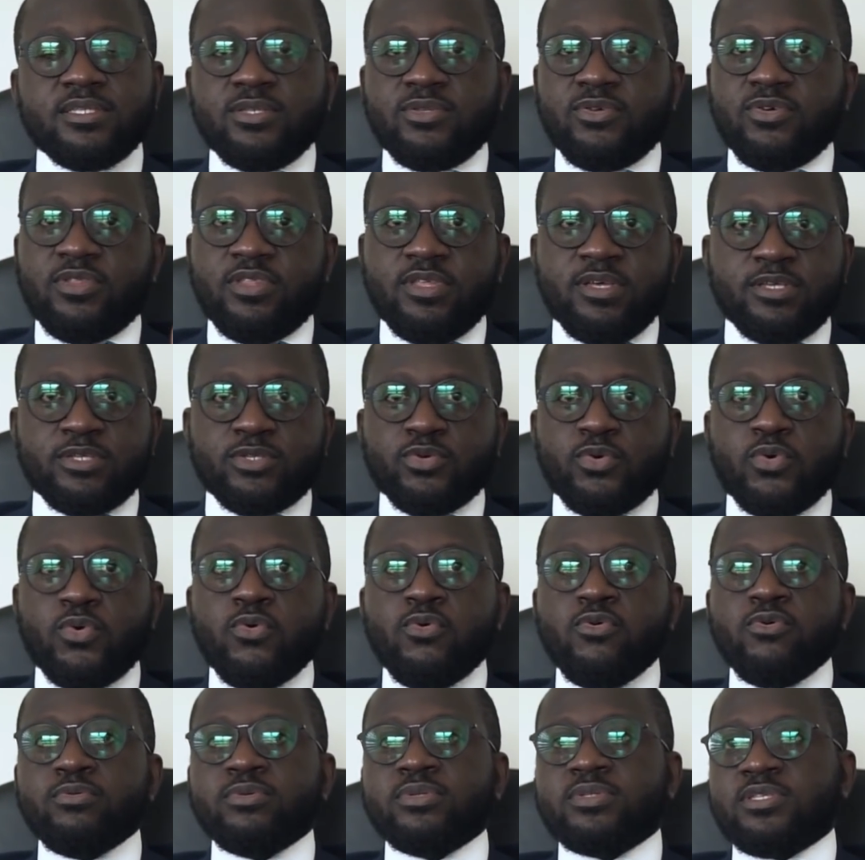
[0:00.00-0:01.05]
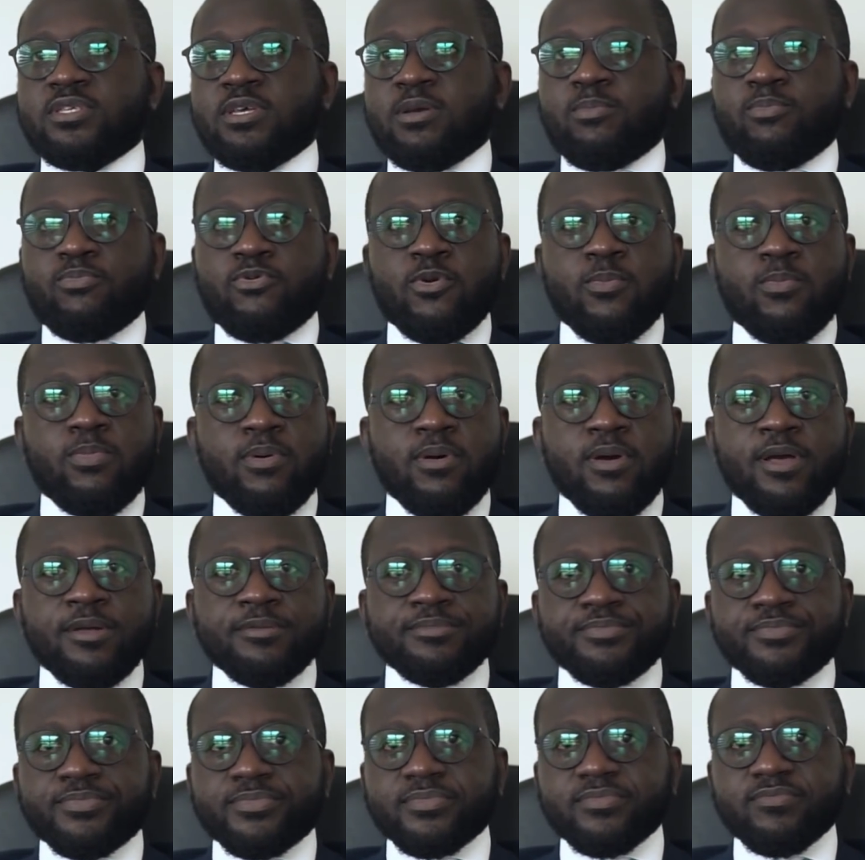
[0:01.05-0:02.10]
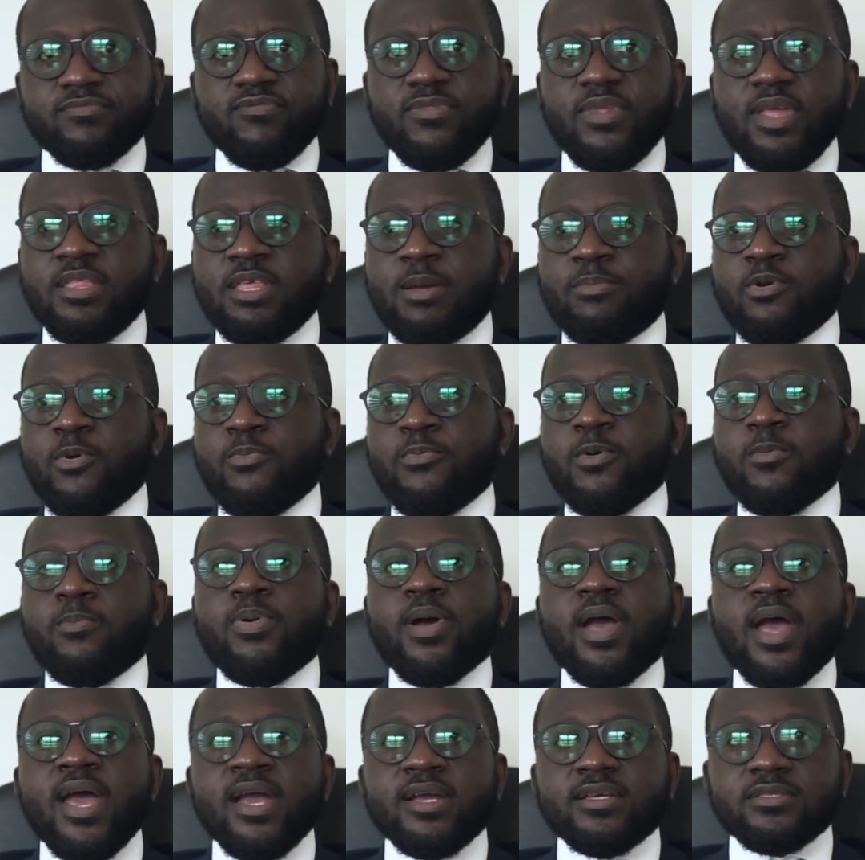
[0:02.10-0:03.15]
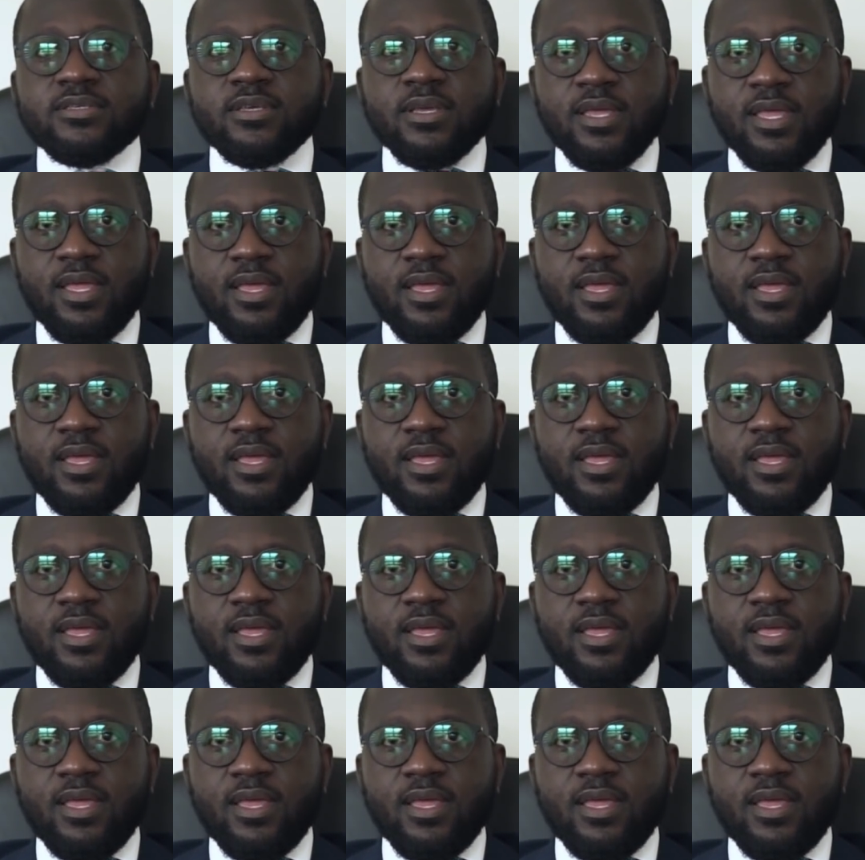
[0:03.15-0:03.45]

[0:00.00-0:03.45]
there are schools, there are proper parks.